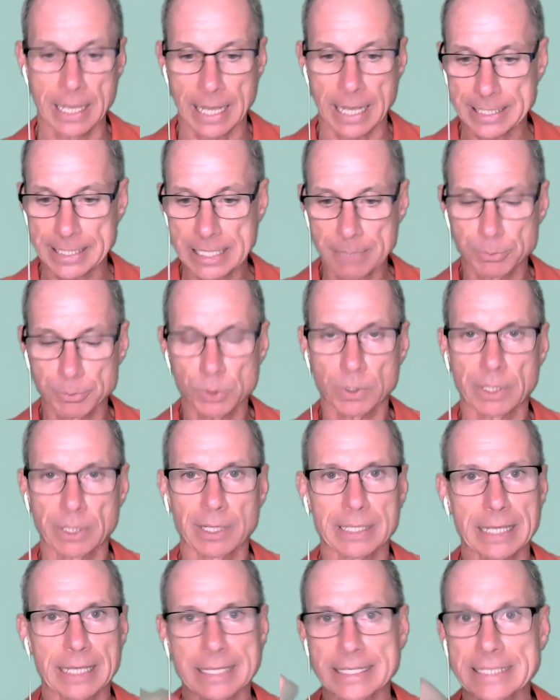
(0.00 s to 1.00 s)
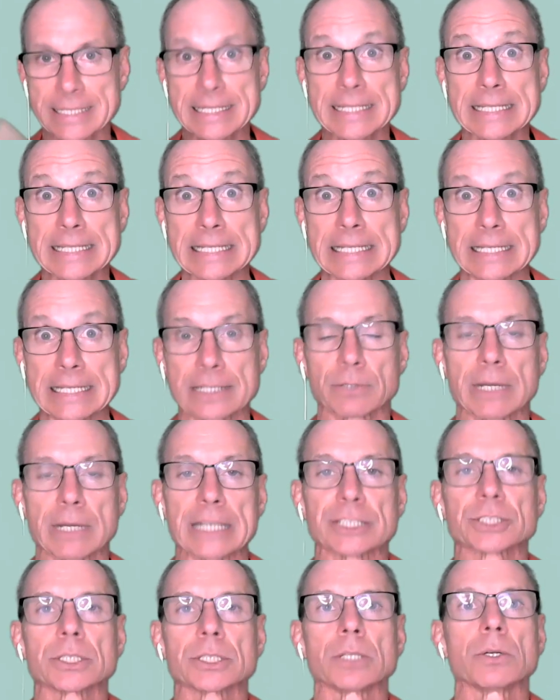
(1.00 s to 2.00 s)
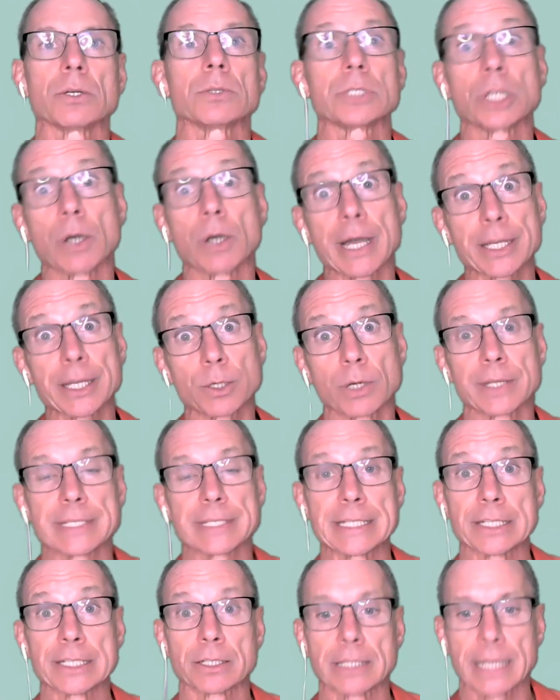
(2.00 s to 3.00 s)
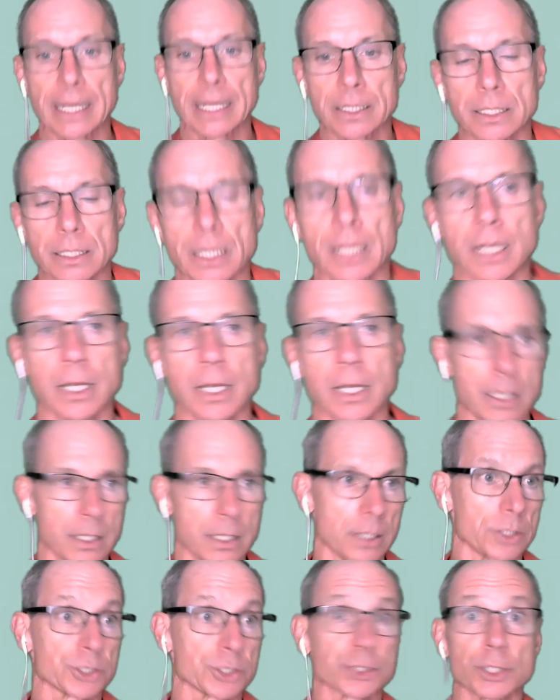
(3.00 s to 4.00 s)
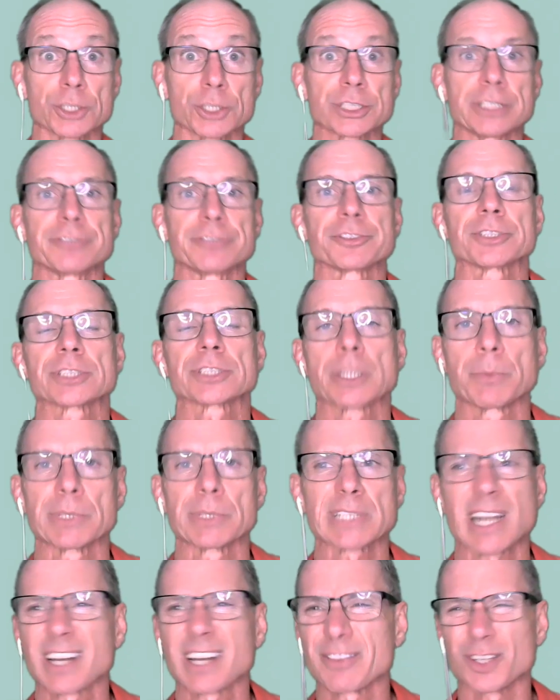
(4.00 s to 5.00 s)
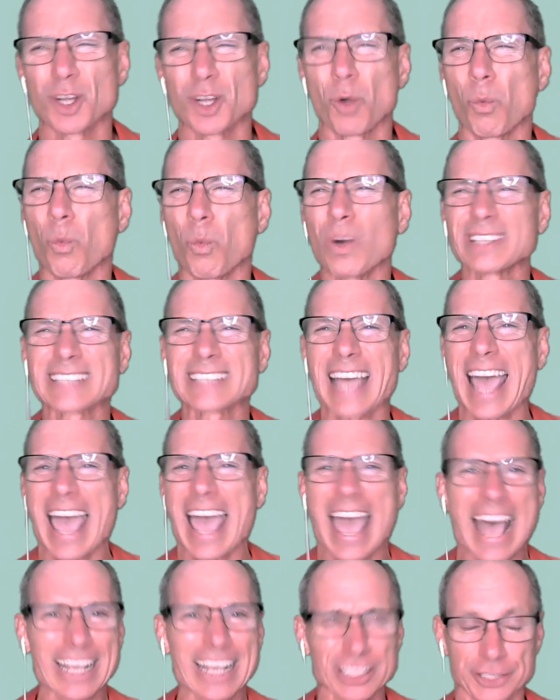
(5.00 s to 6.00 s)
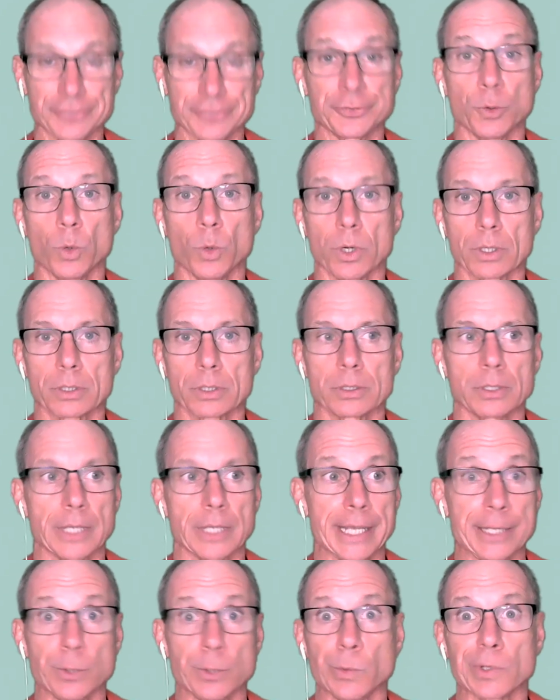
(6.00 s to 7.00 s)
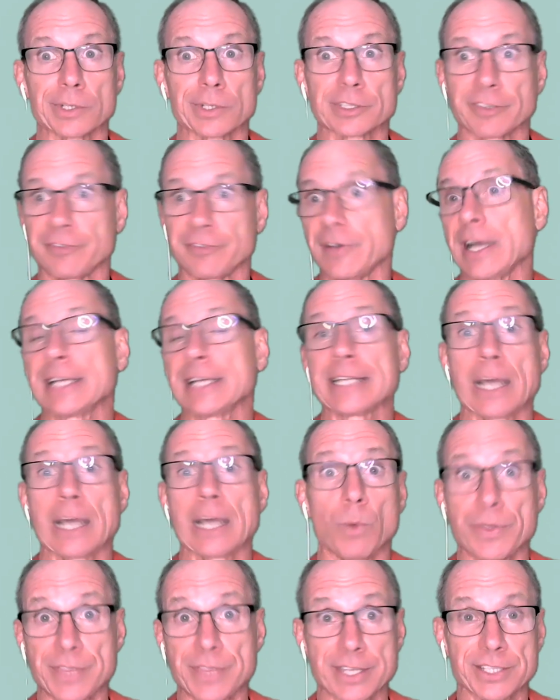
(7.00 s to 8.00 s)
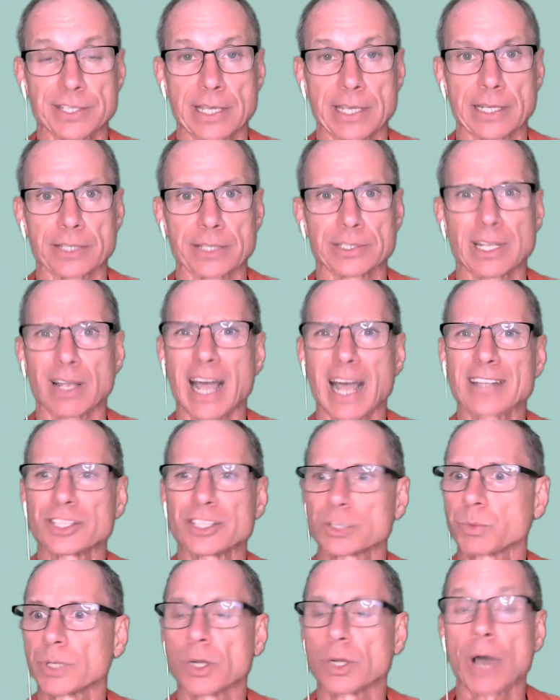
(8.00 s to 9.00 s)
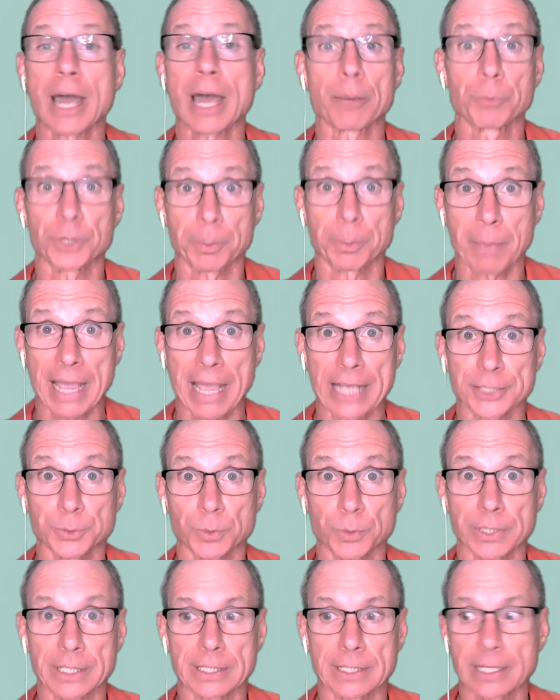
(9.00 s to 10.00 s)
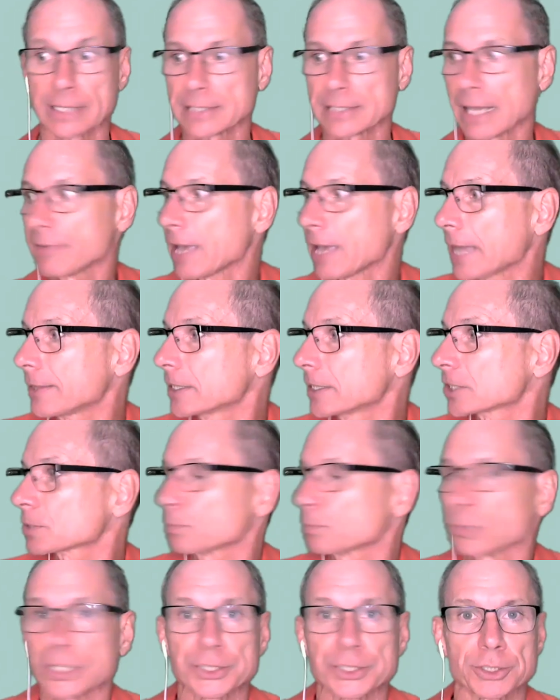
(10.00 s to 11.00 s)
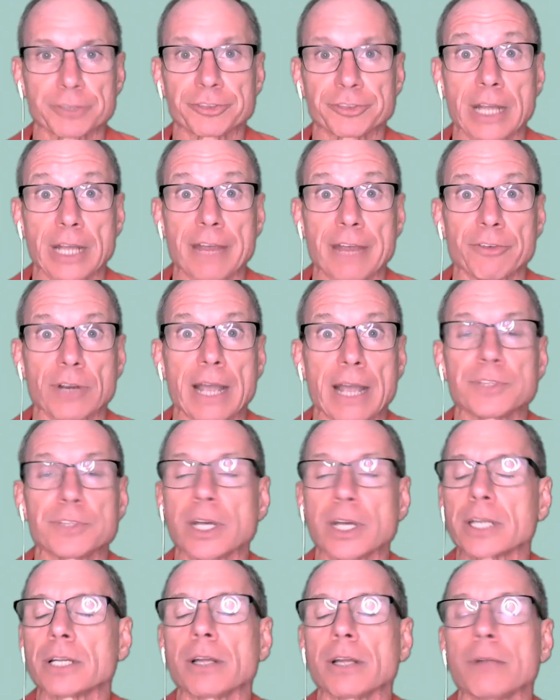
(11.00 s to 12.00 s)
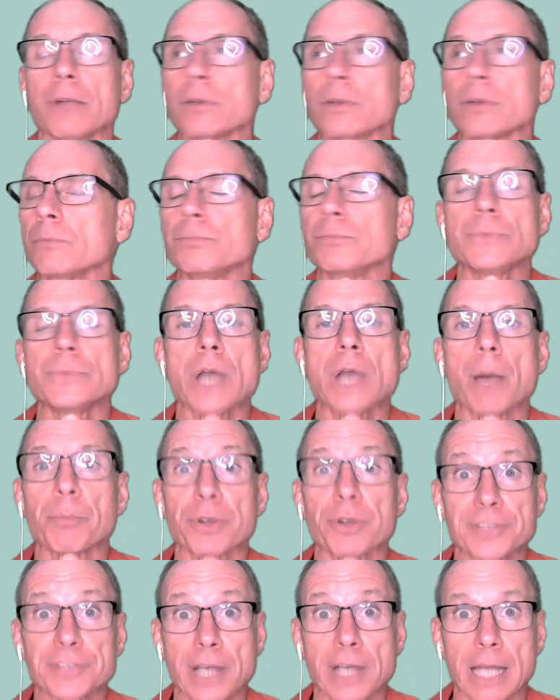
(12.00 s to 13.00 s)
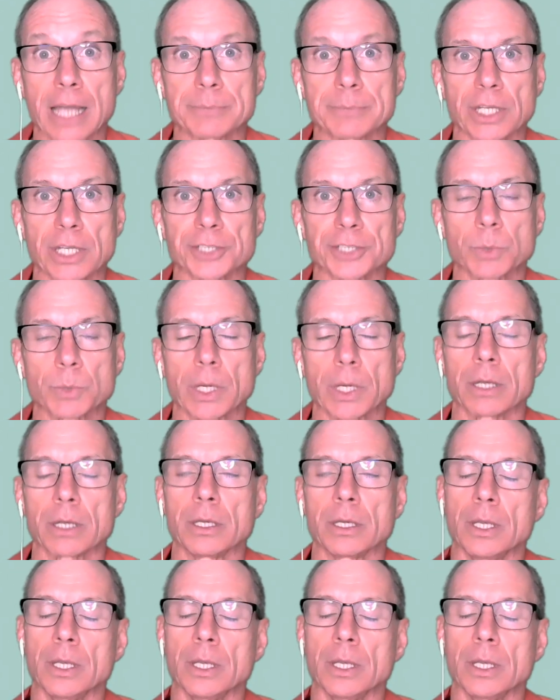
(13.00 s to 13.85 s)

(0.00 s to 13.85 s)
I keep doing, I'm like, this isn't getting right. So, you know, I go on the internet searching for someone. I don't even know what to ask for in order to find out what this thing is. Now, I just want to know how to put a password in, guys. I've had this printer forever. I've done it a number of times elsewhere.